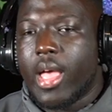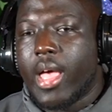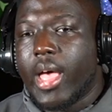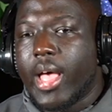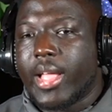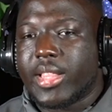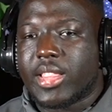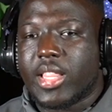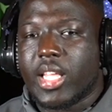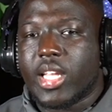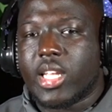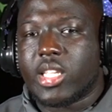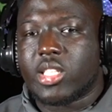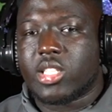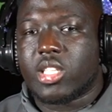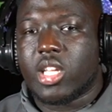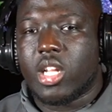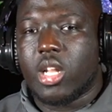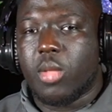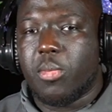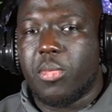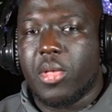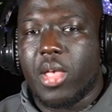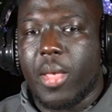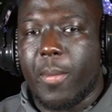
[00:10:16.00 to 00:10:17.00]
I think it's going
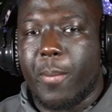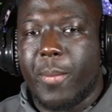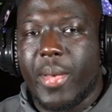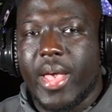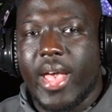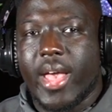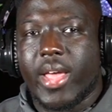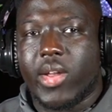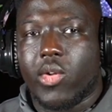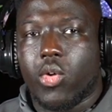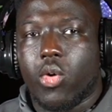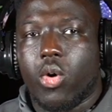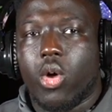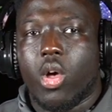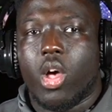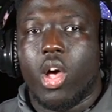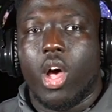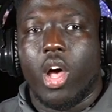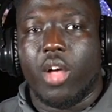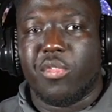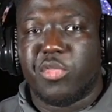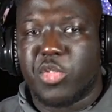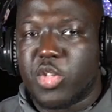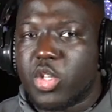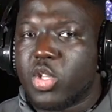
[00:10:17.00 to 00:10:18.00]
to be a battle
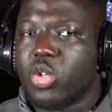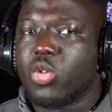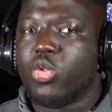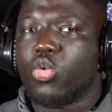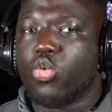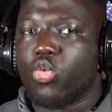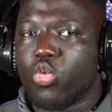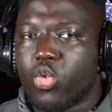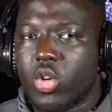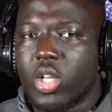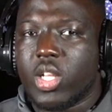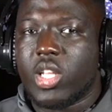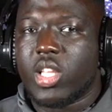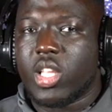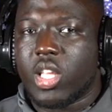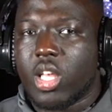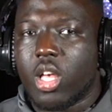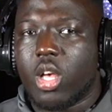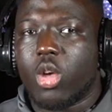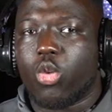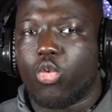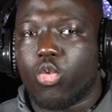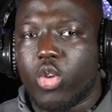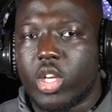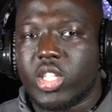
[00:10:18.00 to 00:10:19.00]
of two really
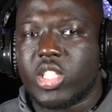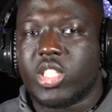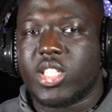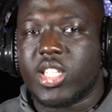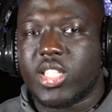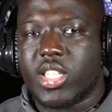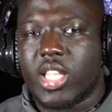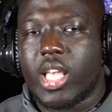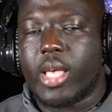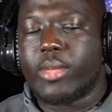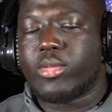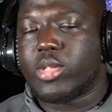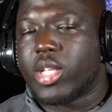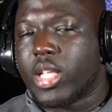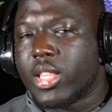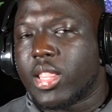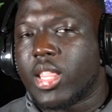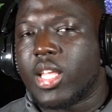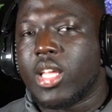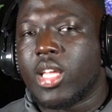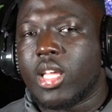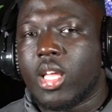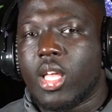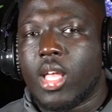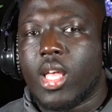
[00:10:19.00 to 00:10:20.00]
good rushing attacks. I
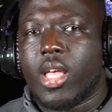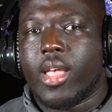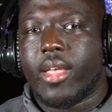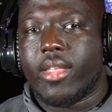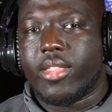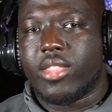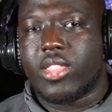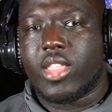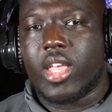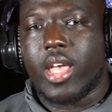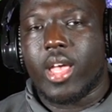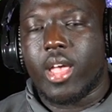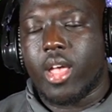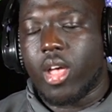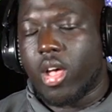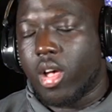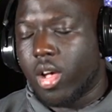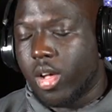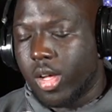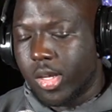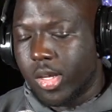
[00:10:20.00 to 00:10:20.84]
think that